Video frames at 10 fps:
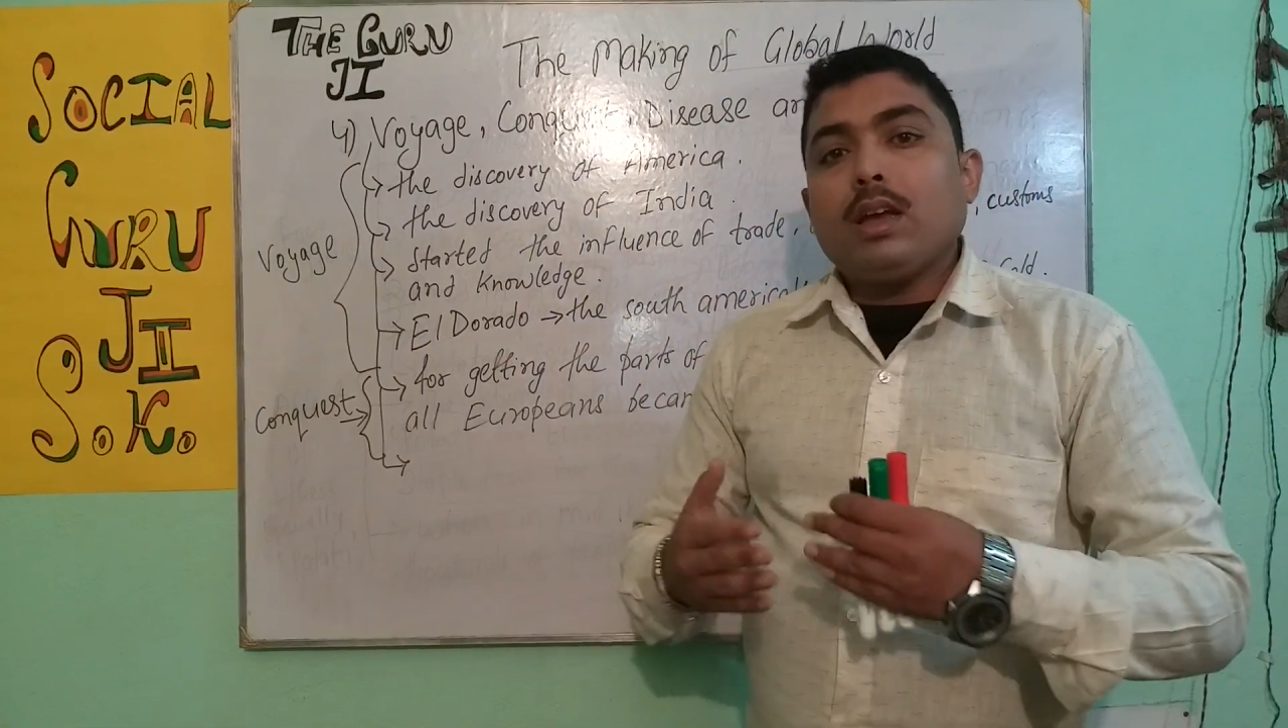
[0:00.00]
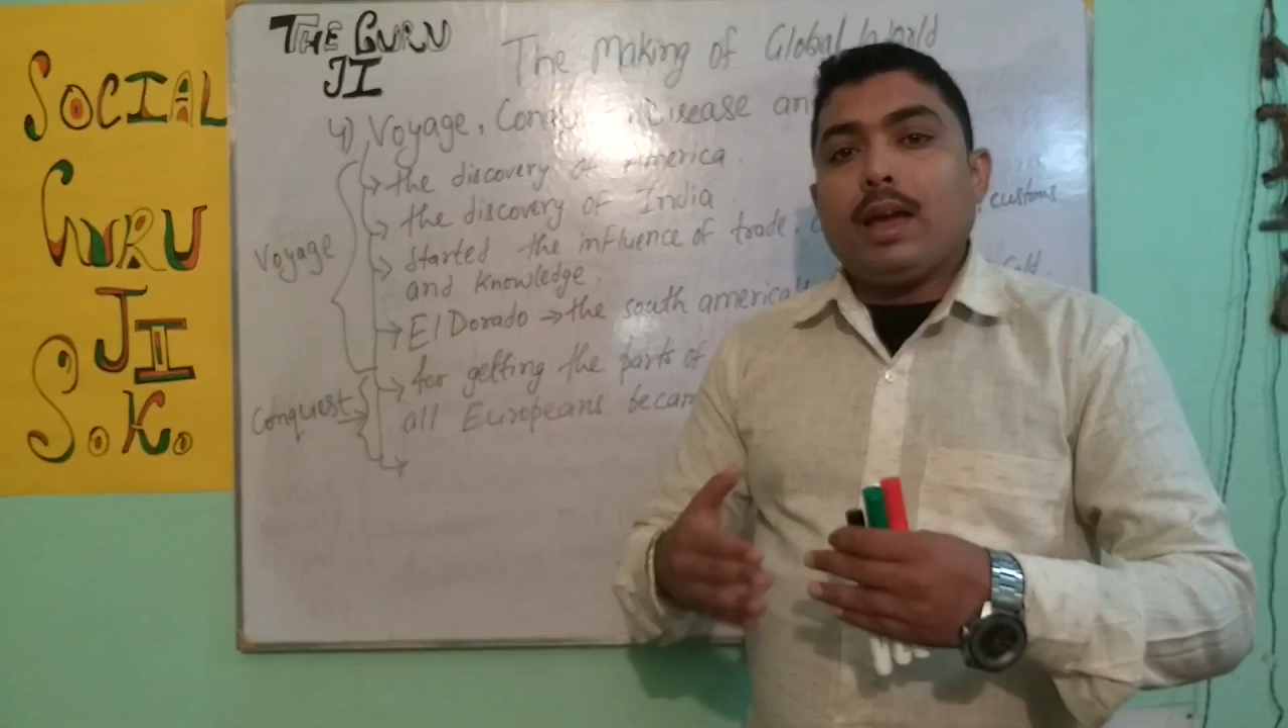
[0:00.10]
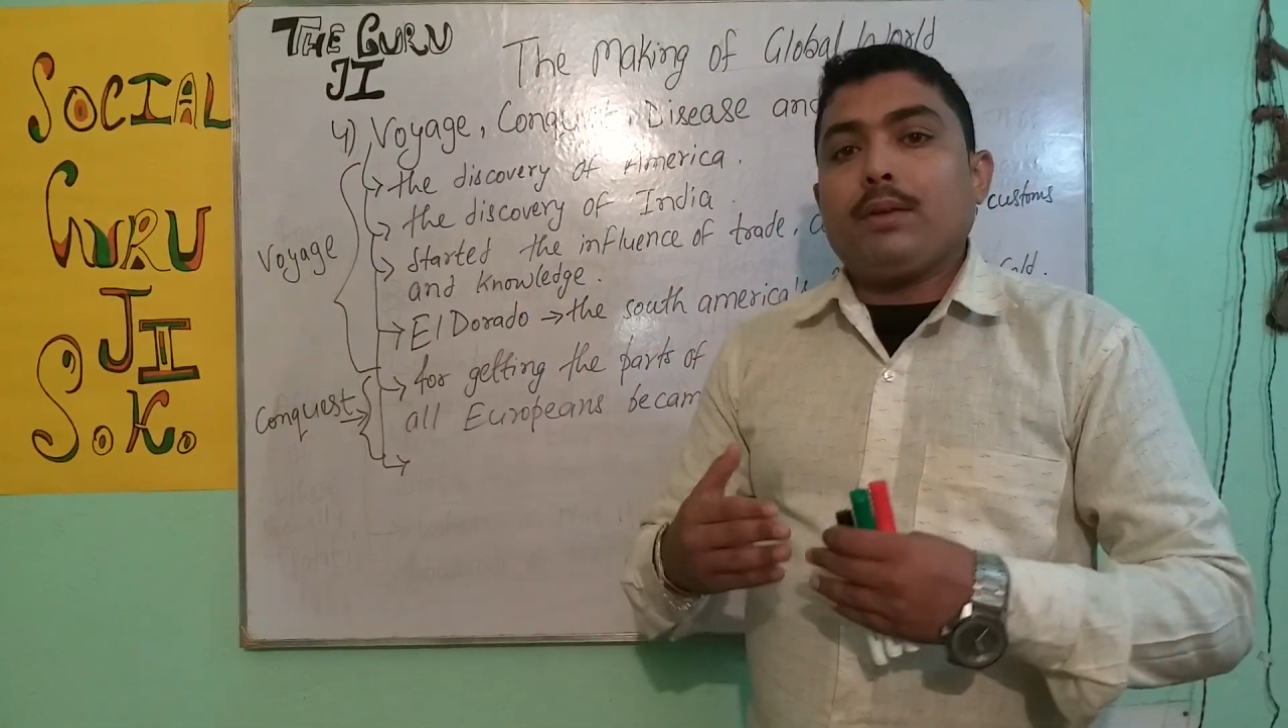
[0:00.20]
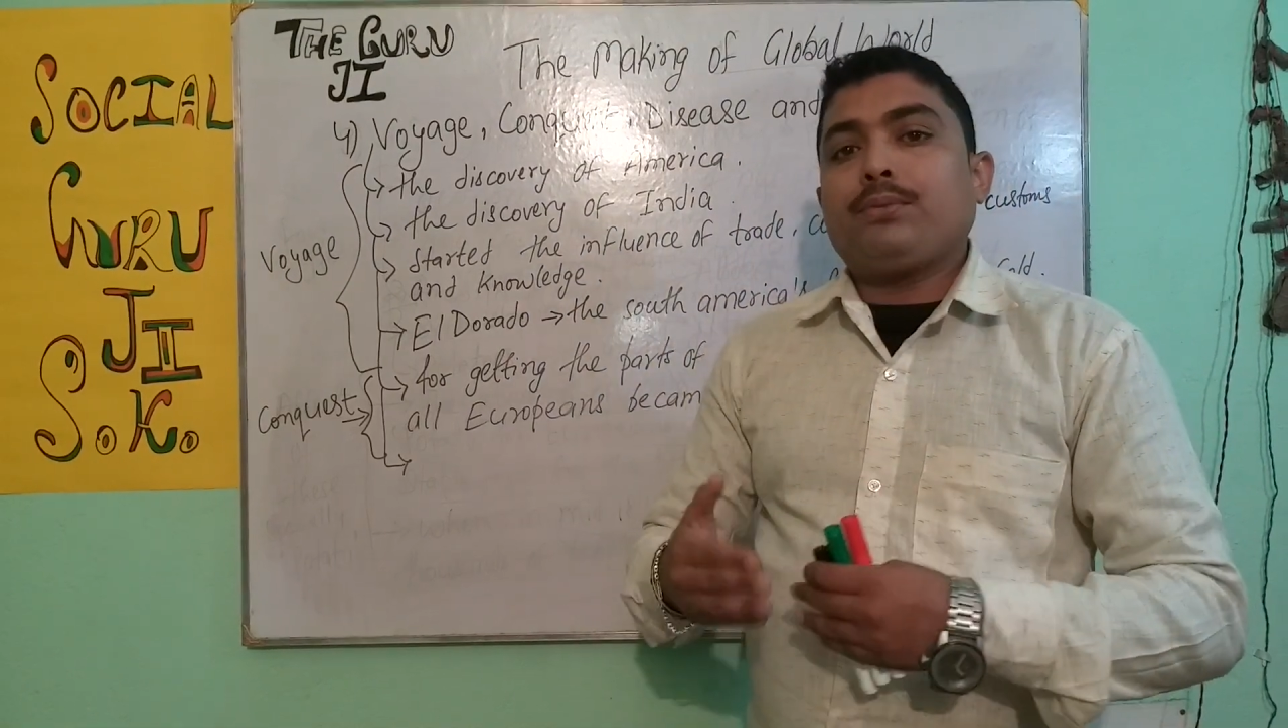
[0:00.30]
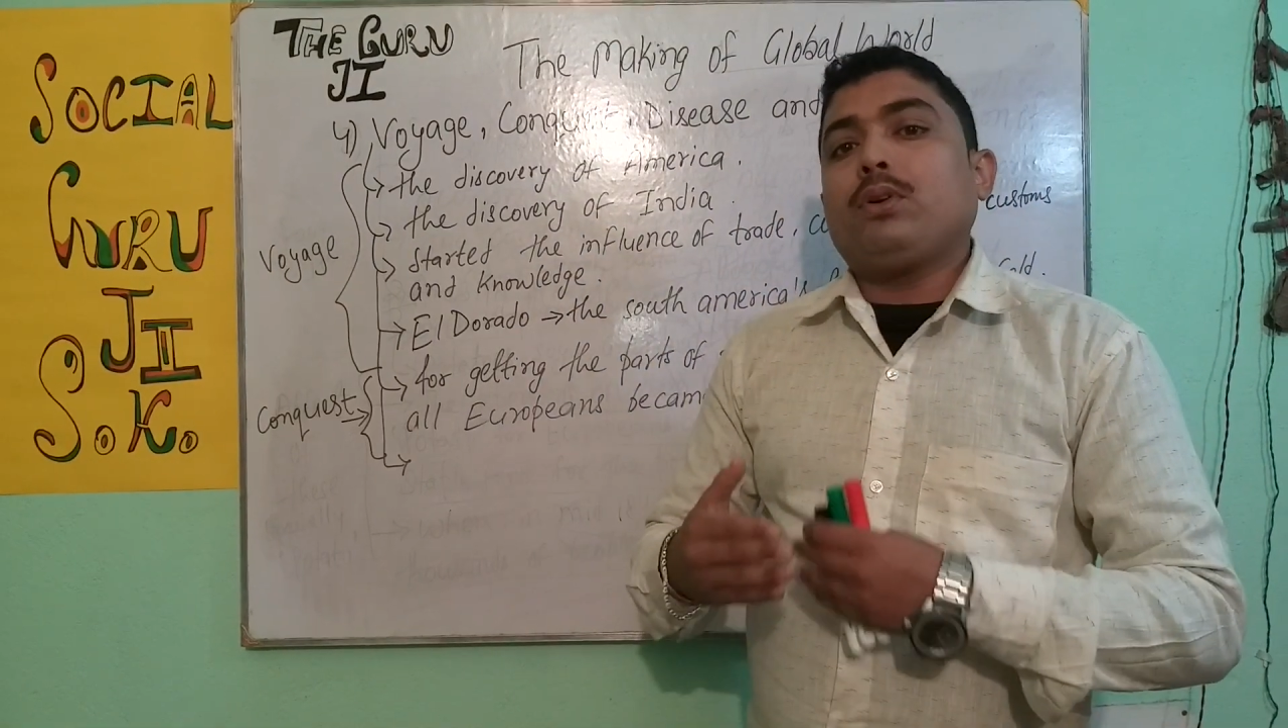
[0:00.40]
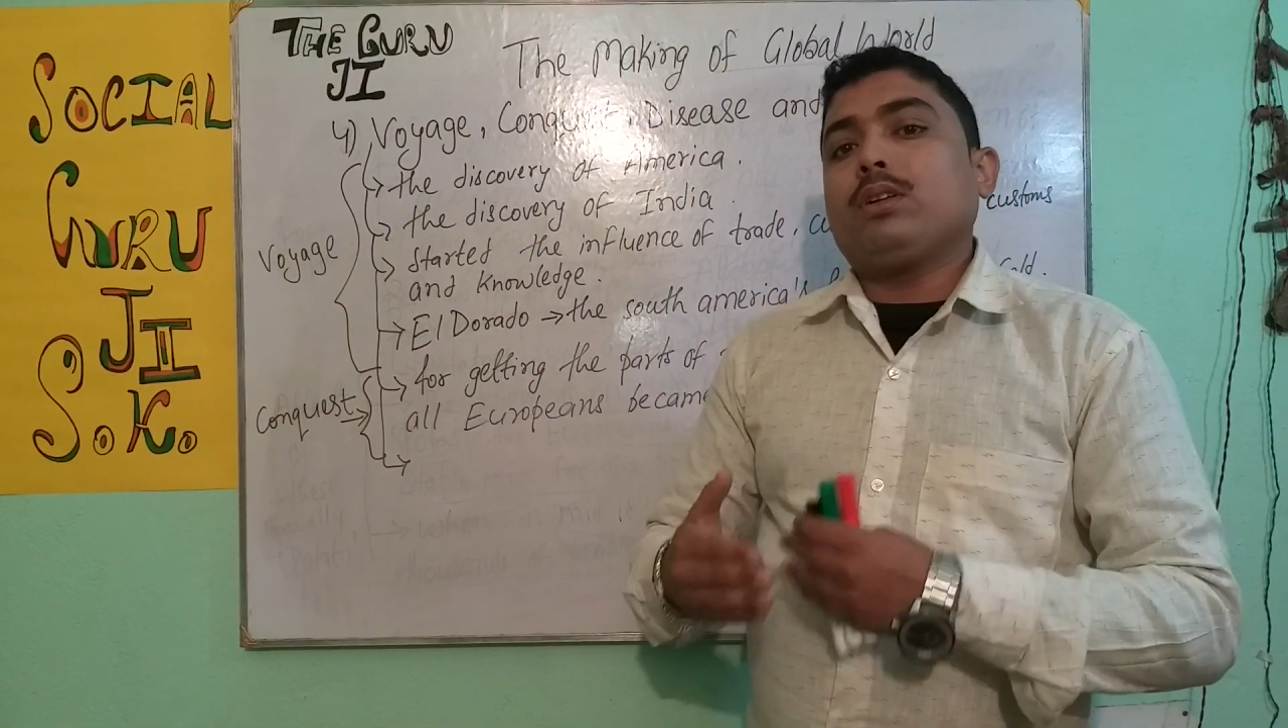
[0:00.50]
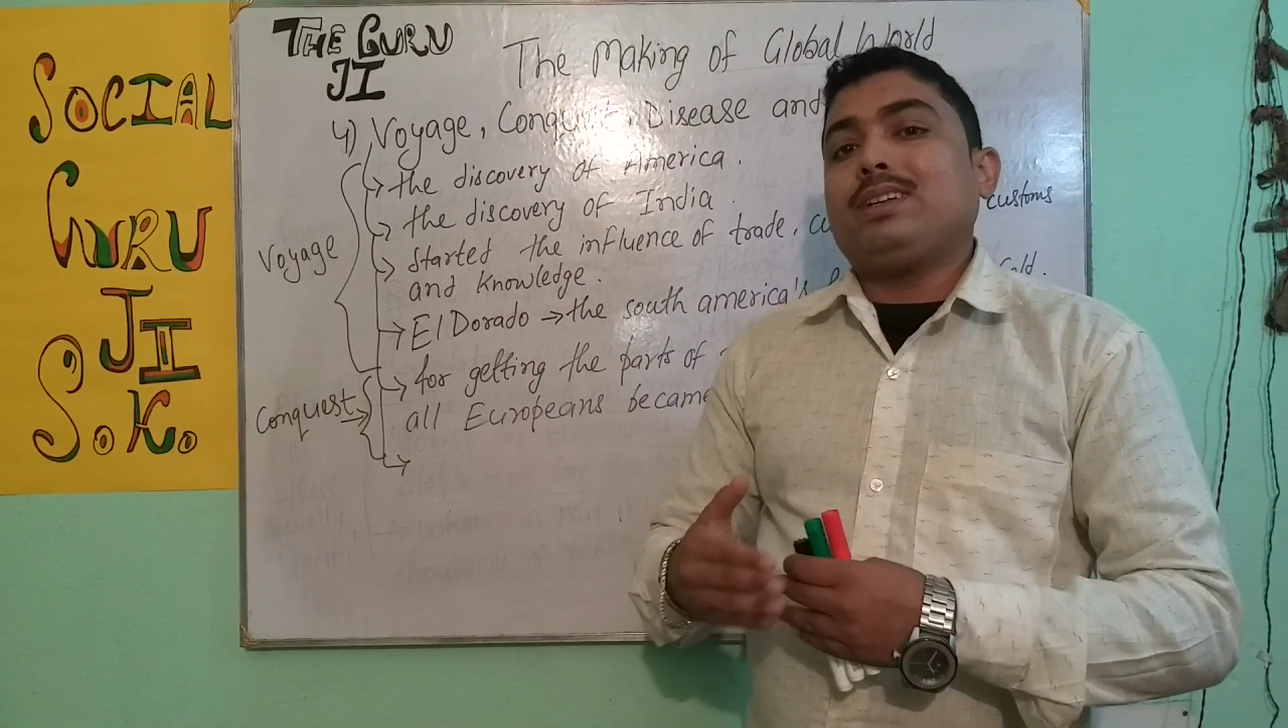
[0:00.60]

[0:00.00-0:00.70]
and for